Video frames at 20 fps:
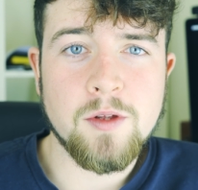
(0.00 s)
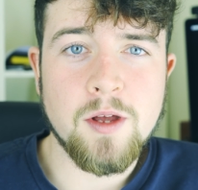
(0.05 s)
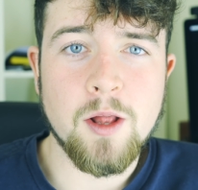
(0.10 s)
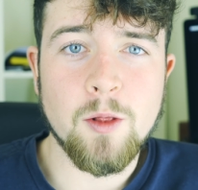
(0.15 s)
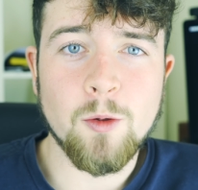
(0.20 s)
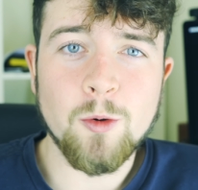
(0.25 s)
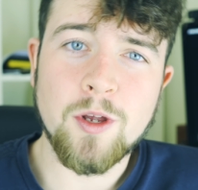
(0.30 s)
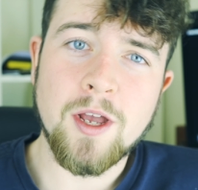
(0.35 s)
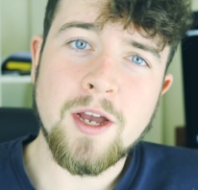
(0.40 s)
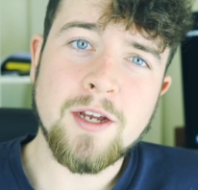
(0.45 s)

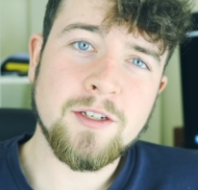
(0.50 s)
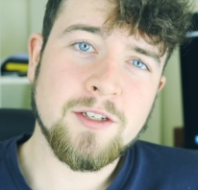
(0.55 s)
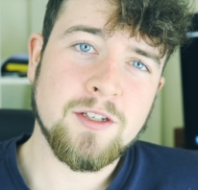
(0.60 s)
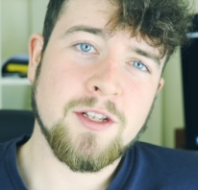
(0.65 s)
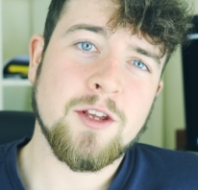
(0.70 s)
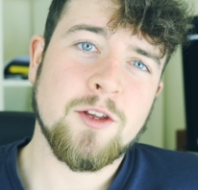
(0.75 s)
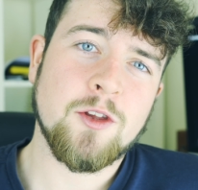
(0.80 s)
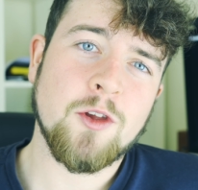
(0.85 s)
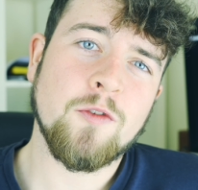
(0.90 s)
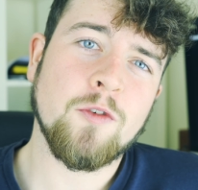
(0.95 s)
Hello guys,
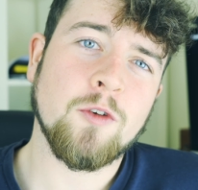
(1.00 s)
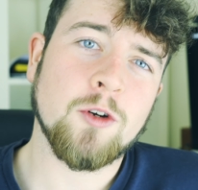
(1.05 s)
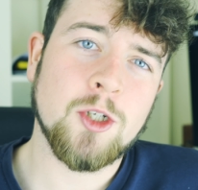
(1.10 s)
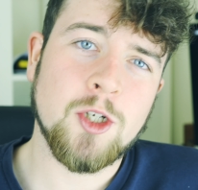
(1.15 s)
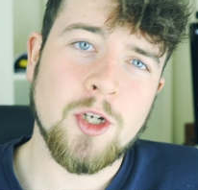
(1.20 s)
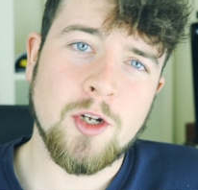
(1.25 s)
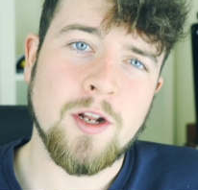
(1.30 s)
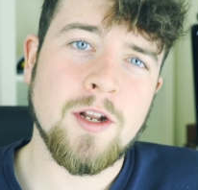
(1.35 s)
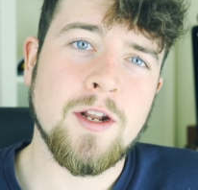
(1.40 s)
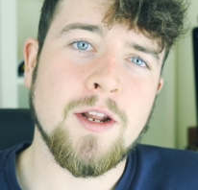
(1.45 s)
thank you for
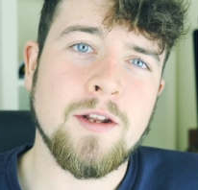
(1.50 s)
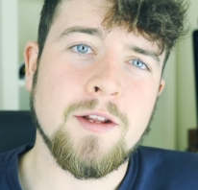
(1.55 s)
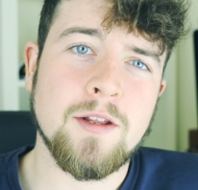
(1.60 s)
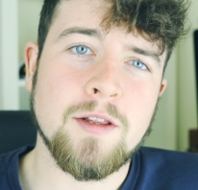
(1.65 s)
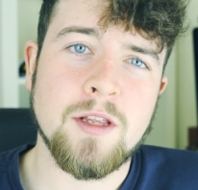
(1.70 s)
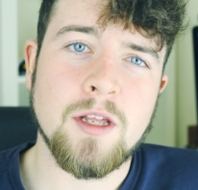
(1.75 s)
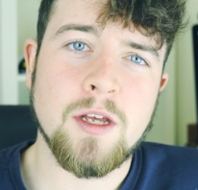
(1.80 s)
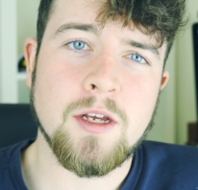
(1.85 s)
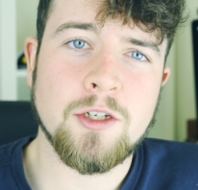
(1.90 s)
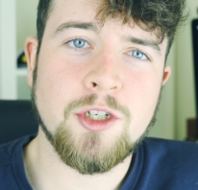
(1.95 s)
tuning into
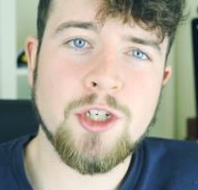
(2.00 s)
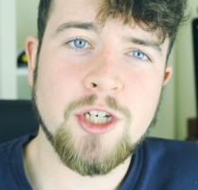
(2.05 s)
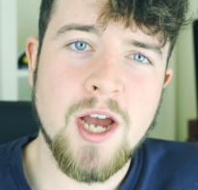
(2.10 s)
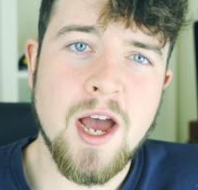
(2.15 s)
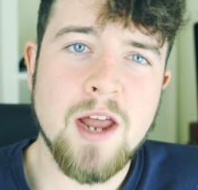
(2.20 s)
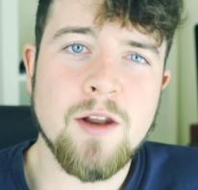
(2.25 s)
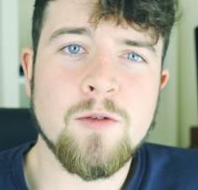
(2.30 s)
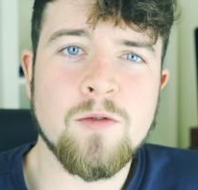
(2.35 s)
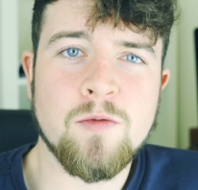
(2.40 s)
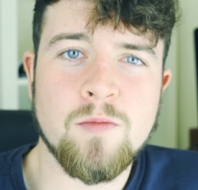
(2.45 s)
the
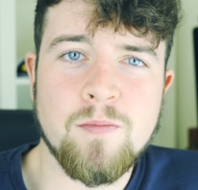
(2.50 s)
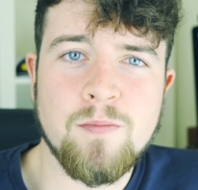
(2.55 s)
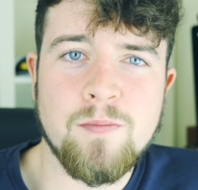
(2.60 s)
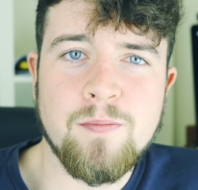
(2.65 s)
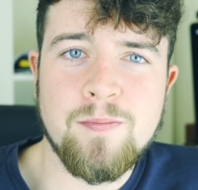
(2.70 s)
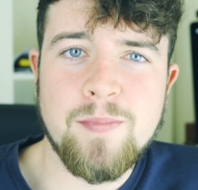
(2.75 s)
channel.